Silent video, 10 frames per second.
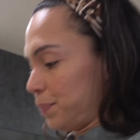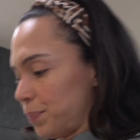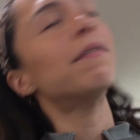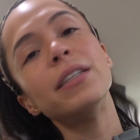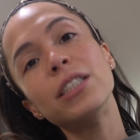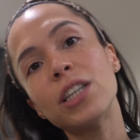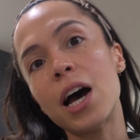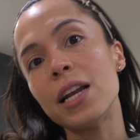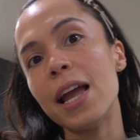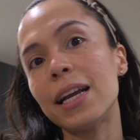I haven't
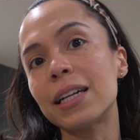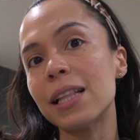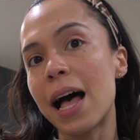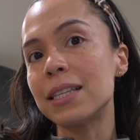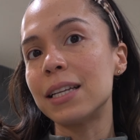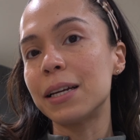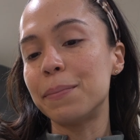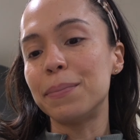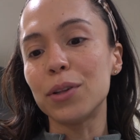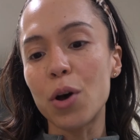done a
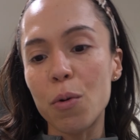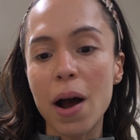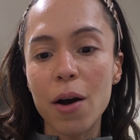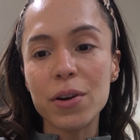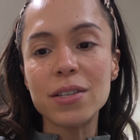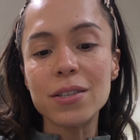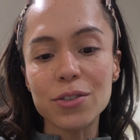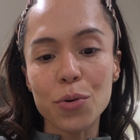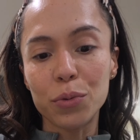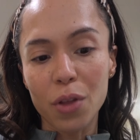classic blowout in
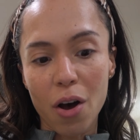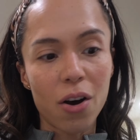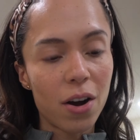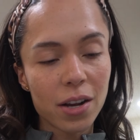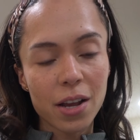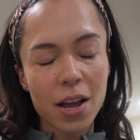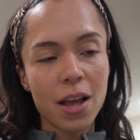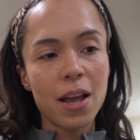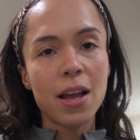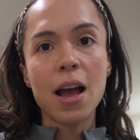so long.
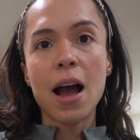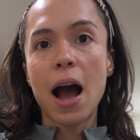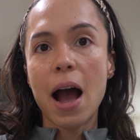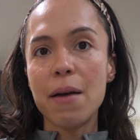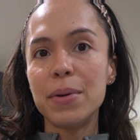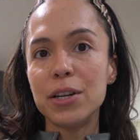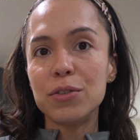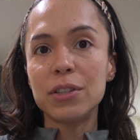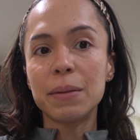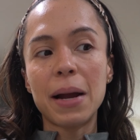I've been
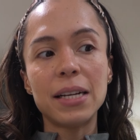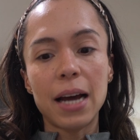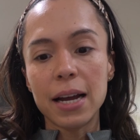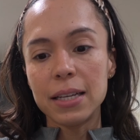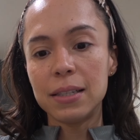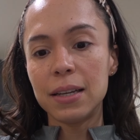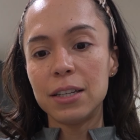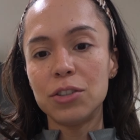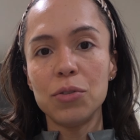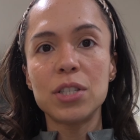using my Dyson,
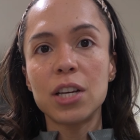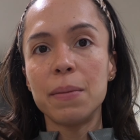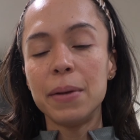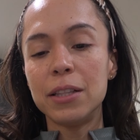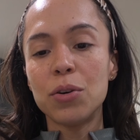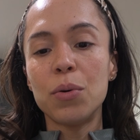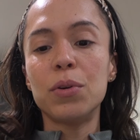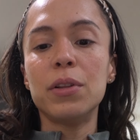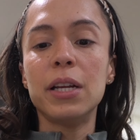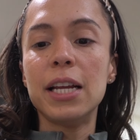so it's going to be
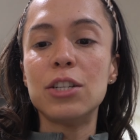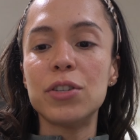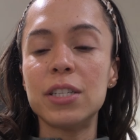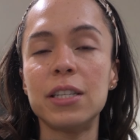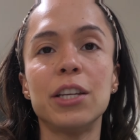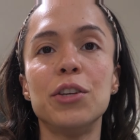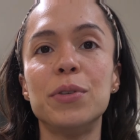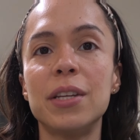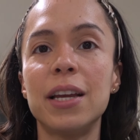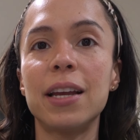totally interesting
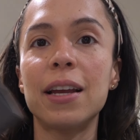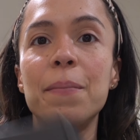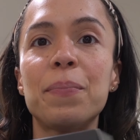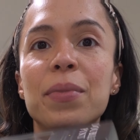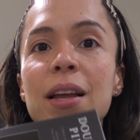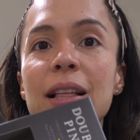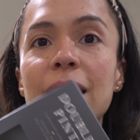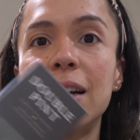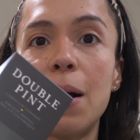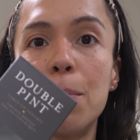using
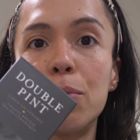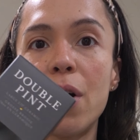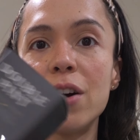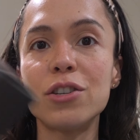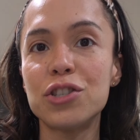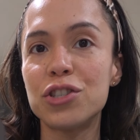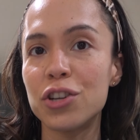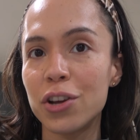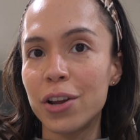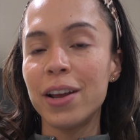like a brush
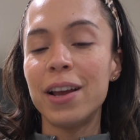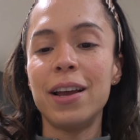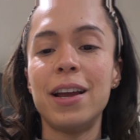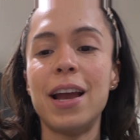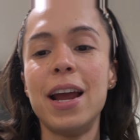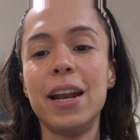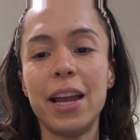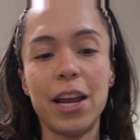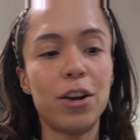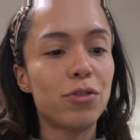and a
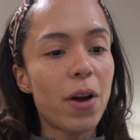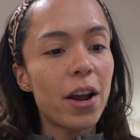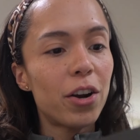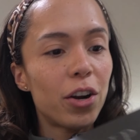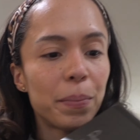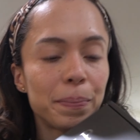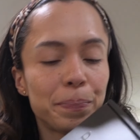hairdryer.